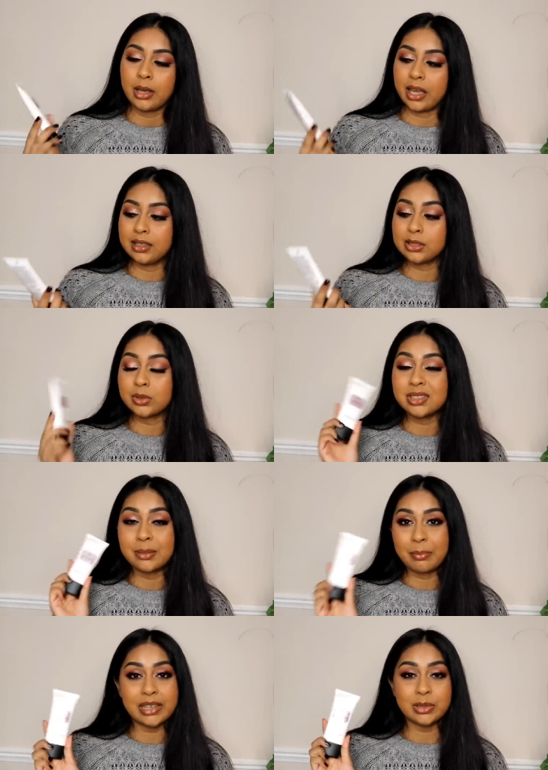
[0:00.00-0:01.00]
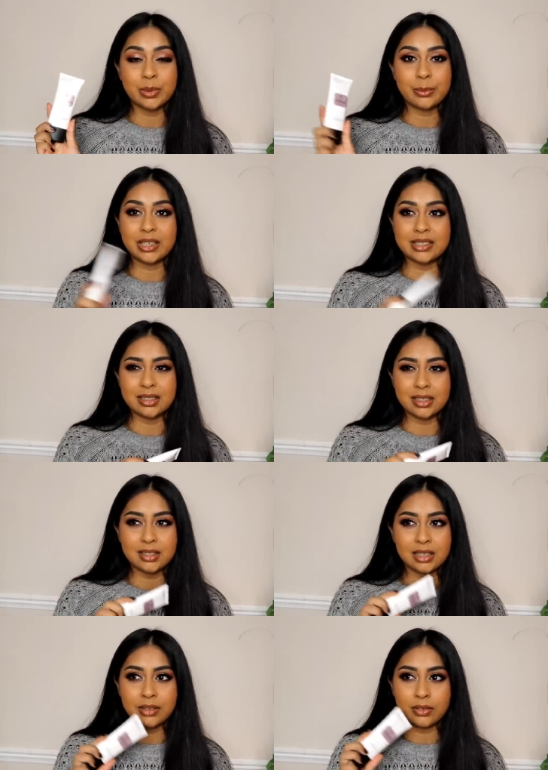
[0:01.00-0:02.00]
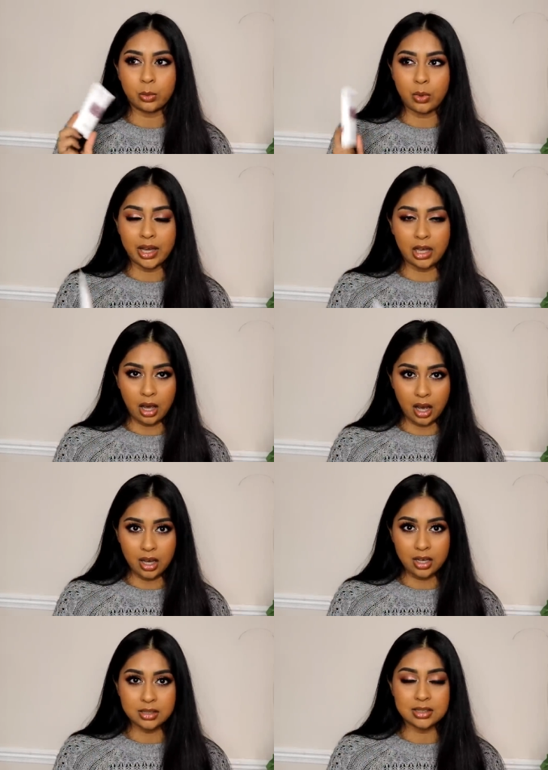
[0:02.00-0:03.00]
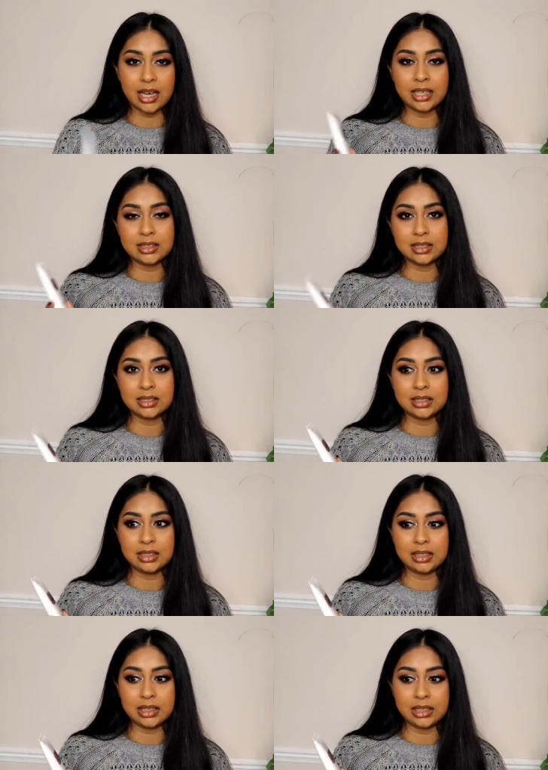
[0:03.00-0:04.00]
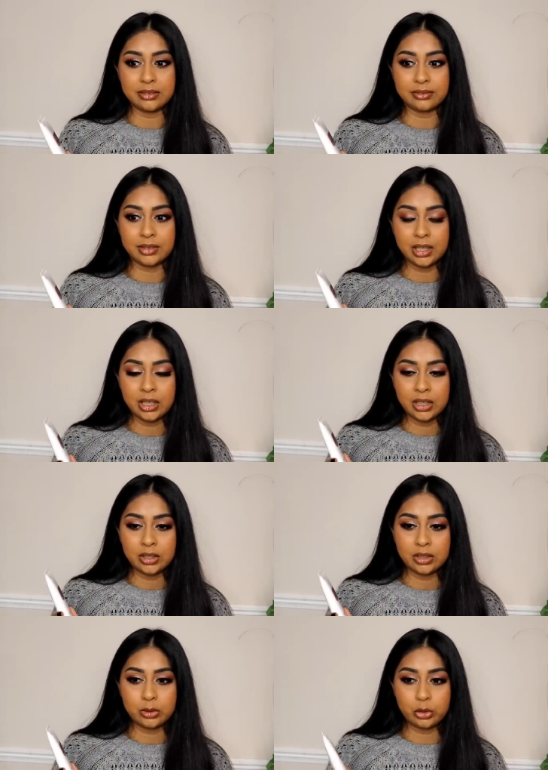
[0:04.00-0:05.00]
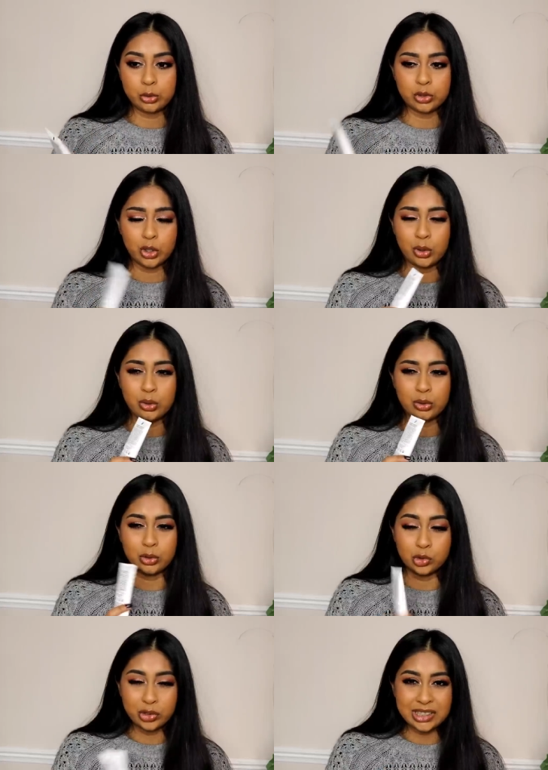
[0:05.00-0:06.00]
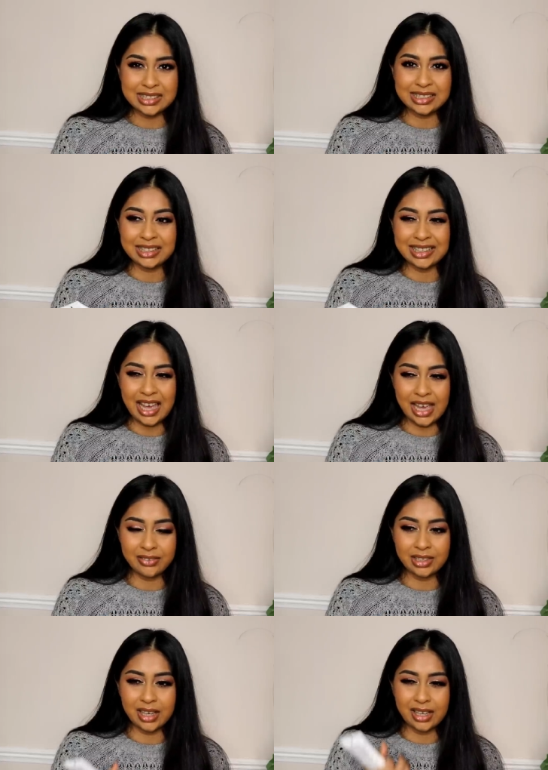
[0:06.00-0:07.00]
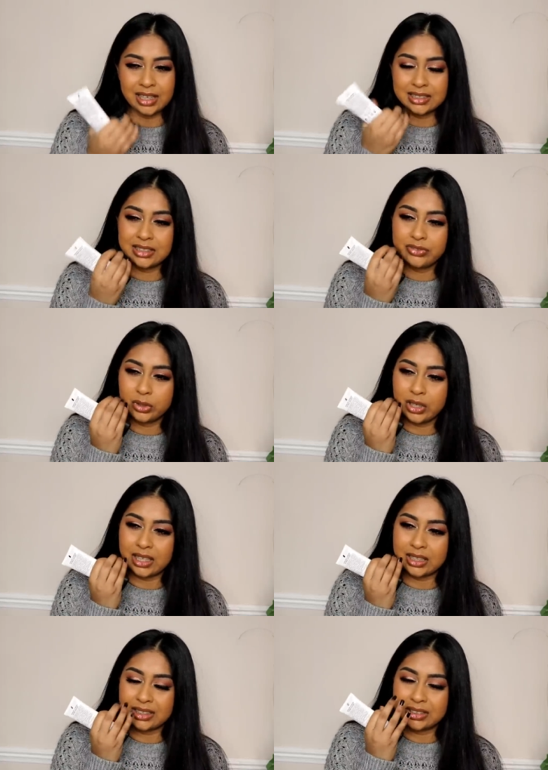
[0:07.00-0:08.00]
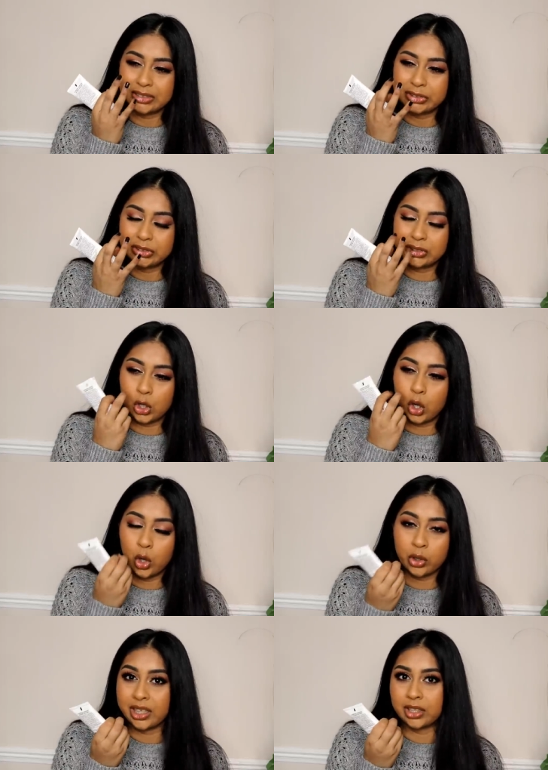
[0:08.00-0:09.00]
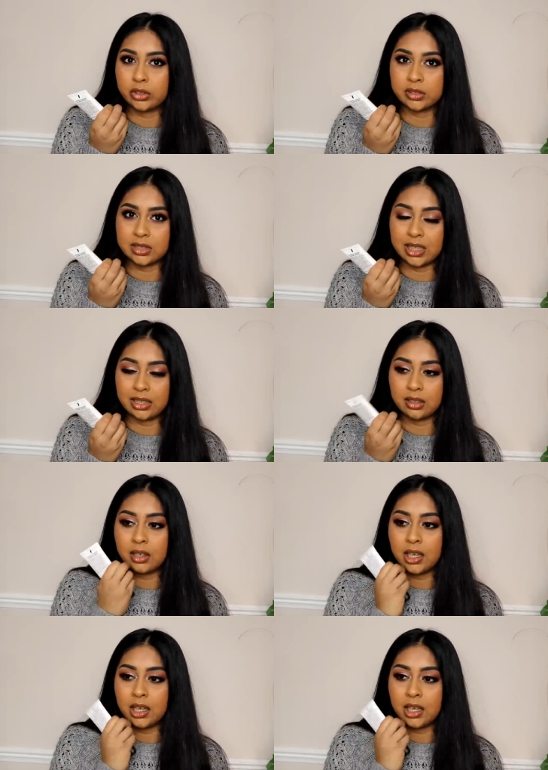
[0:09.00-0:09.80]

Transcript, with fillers: and this one's the best one because it doesn't leave a white cast and it doesn't leave you so greasy and heavy like as if you're like clogging your skin.